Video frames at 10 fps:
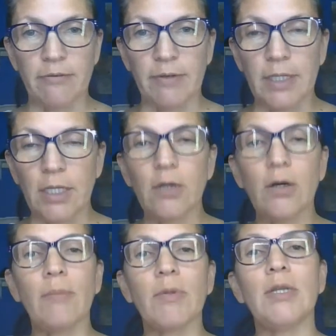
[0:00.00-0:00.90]
video.
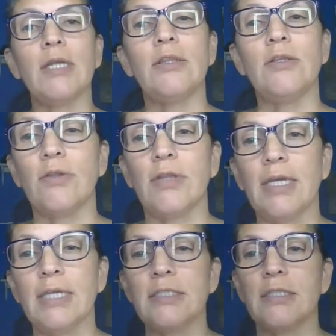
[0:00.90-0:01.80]
I'm going to do
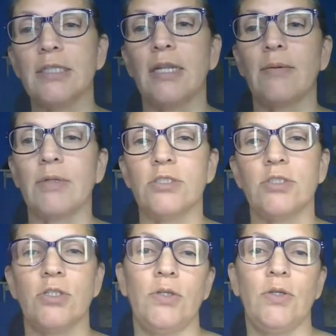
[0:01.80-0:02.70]
this, and then I'm going to
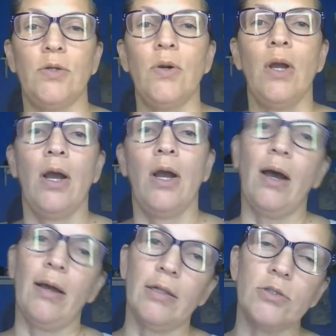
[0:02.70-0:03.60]
show you
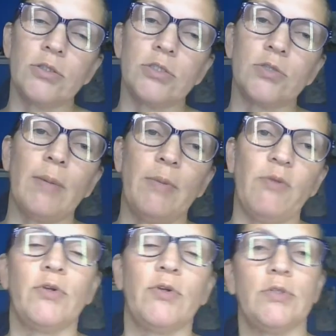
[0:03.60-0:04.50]
how it looks right
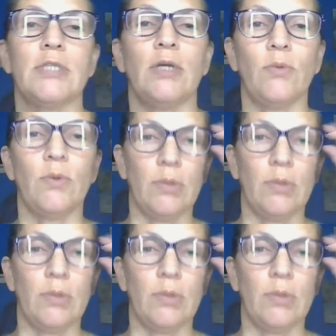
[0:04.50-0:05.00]
before you start